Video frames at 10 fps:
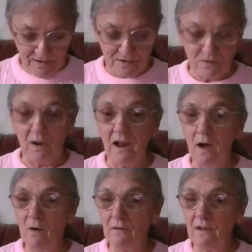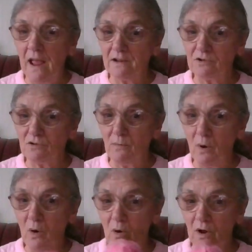So I now have an extra
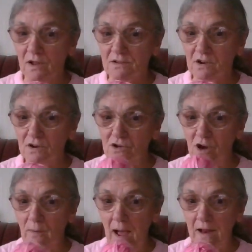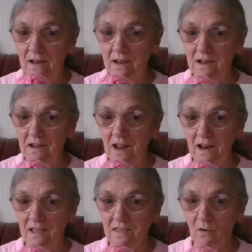ball. It's a good job I hadn't knitted
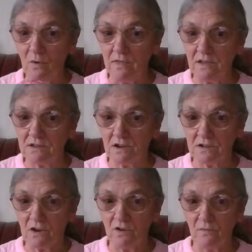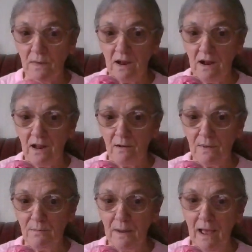anything with this because I could have made a little
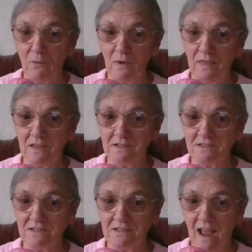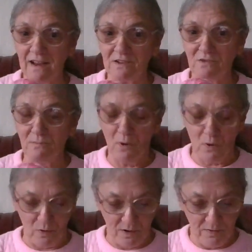bit bigger with this extra
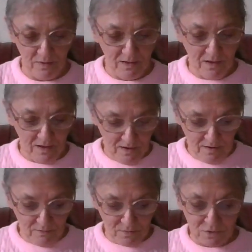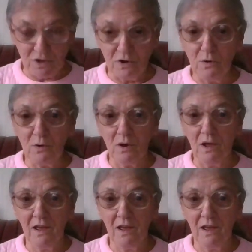ball. But you know,